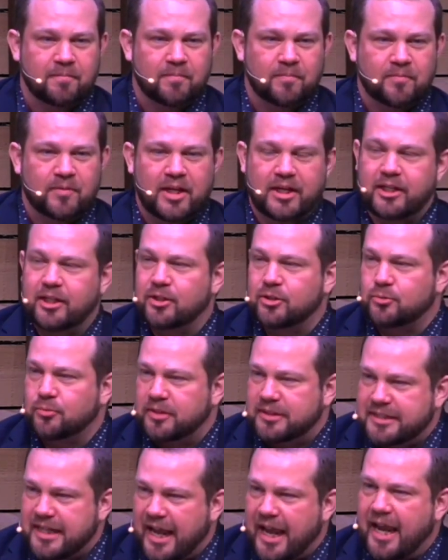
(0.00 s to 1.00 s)
That he has
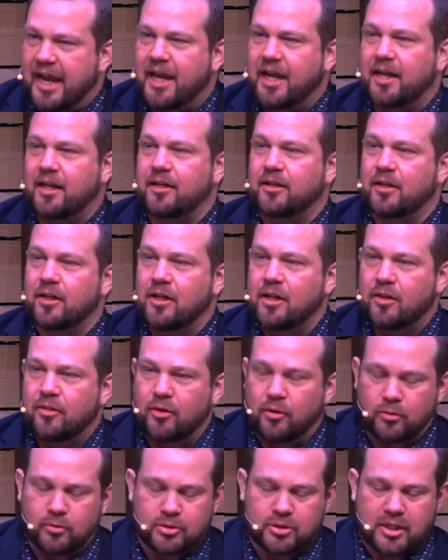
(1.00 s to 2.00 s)
retained
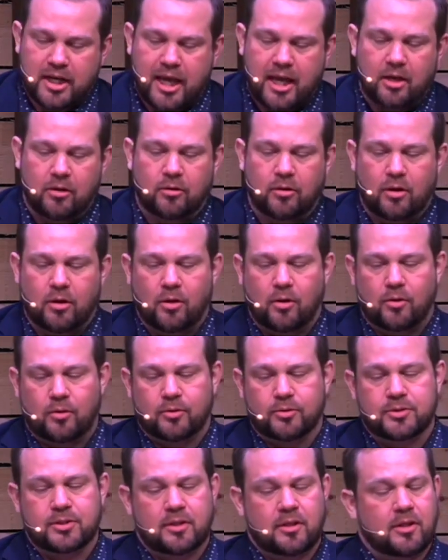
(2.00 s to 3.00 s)
those nail
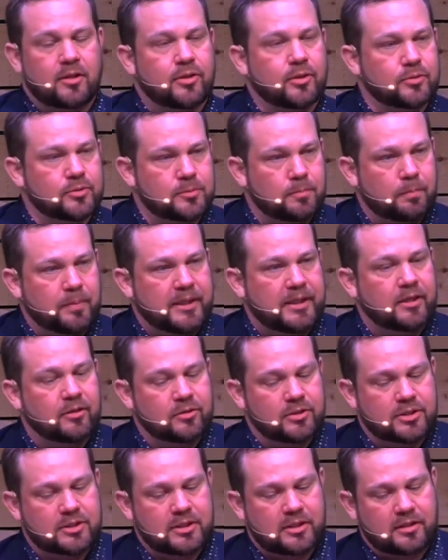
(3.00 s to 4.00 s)
holes, those
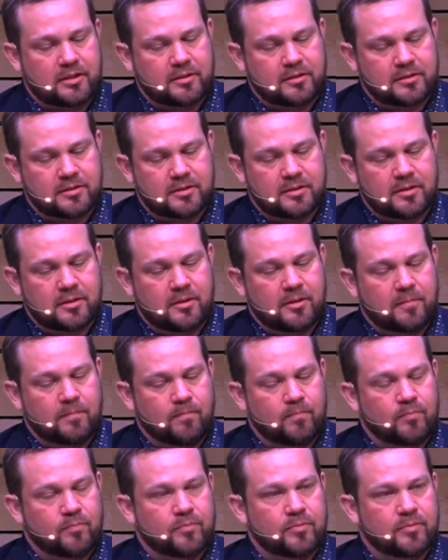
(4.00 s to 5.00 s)
piercings,
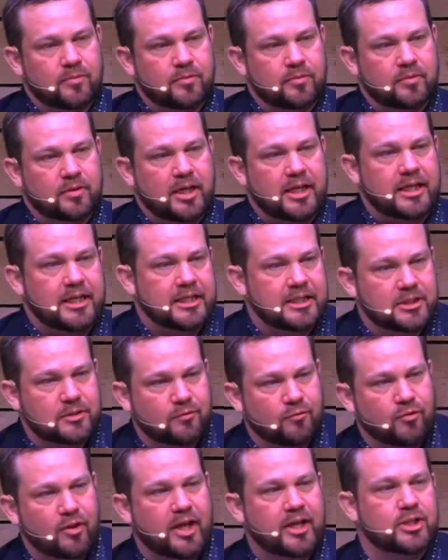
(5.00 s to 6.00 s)
and his
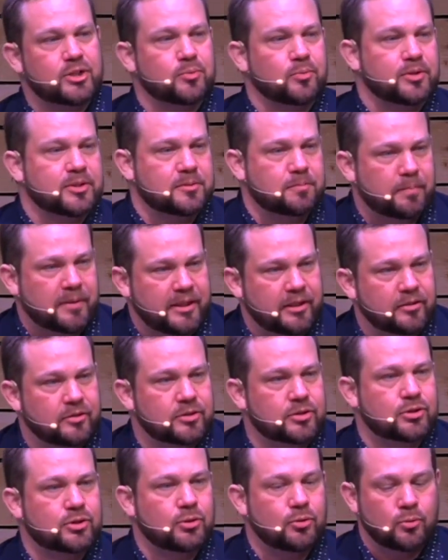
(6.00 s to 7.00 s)
flesh was
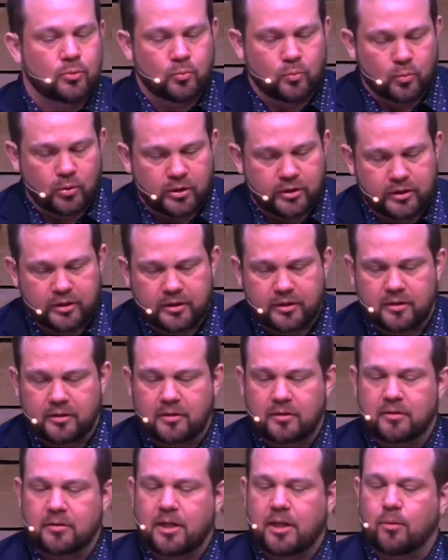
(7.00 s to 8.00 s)
pierced to wood.
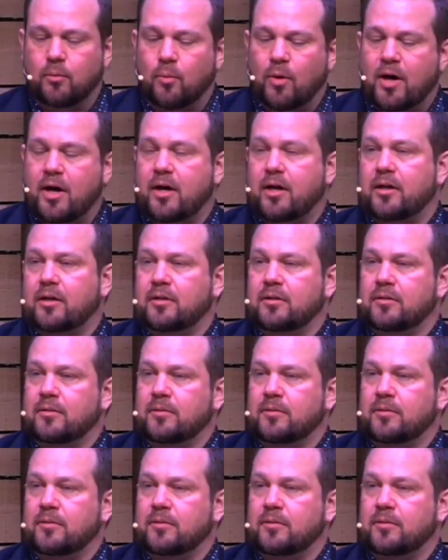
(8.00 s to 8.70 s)
And why?